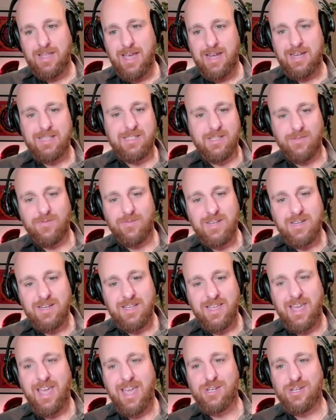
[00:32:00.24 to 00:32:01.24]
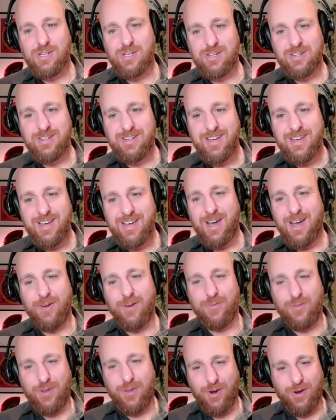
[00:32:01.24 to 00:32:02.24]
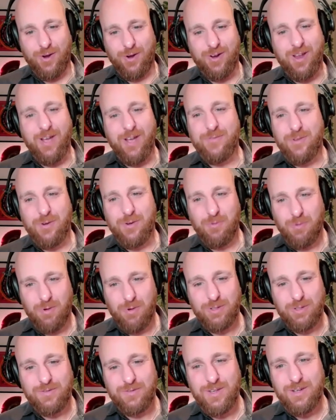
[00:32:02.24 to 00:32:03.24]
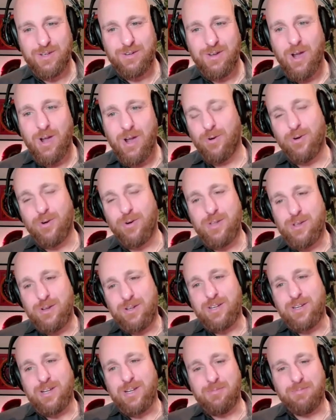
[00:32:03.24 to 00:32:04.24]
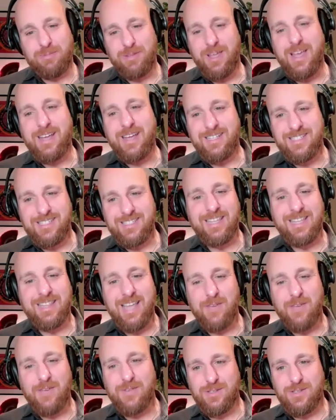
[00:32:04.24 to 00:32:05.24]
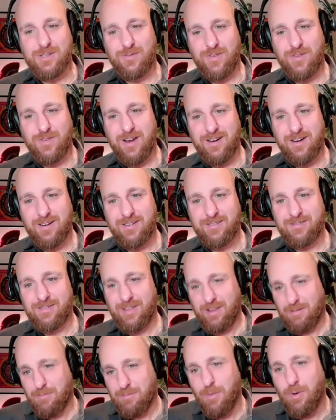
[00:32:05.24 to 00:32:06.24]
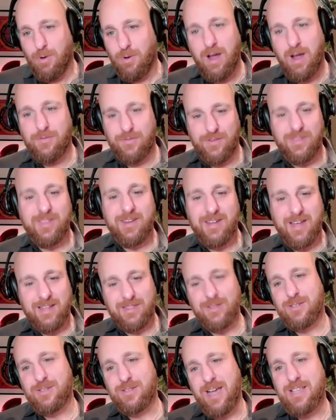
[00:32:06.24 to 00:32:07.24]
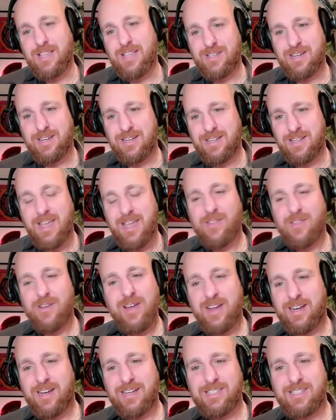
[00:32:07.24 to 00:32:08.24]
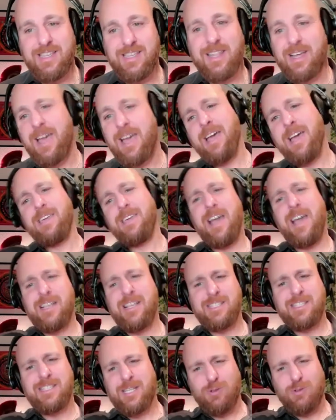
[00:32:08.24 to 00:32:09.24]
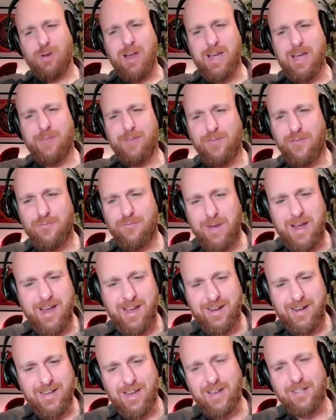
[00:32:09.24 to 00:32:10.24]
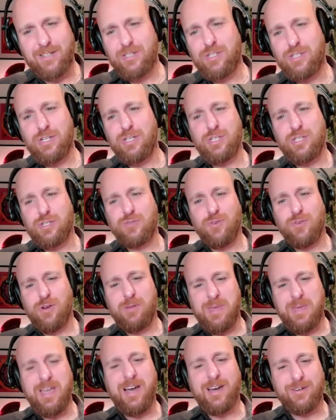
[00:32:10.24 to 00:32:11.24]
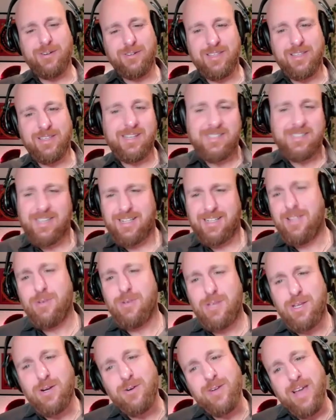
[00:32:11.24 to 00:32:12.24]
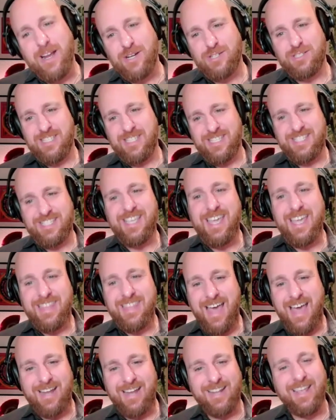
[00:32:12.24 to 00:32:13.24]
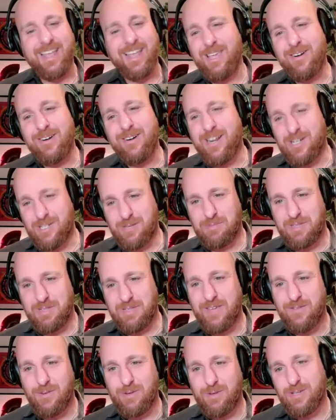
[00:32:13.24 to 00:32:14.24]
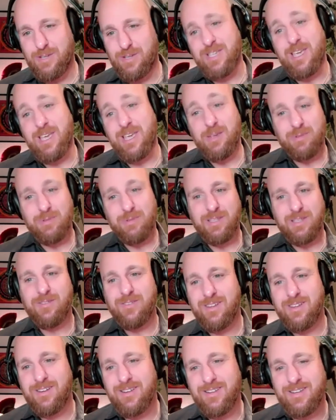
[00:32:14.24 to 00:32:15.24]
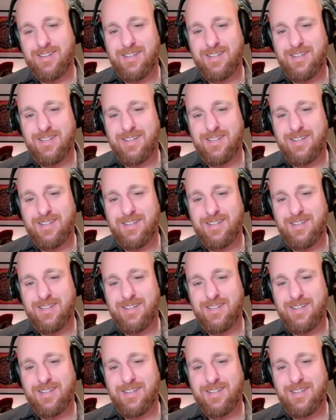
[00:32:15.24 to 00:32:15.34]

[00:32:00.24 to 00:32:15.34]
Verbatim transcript: that as the vindication of your worldview, or are you going to complain and say life isn't fair? Like, more often than not, those guys they're not going to say, like, yes, the triumph of my ideology, destroy me utterly. It's like, no, you don't actually say that. Like, you don't actually believe in what you say you believe in.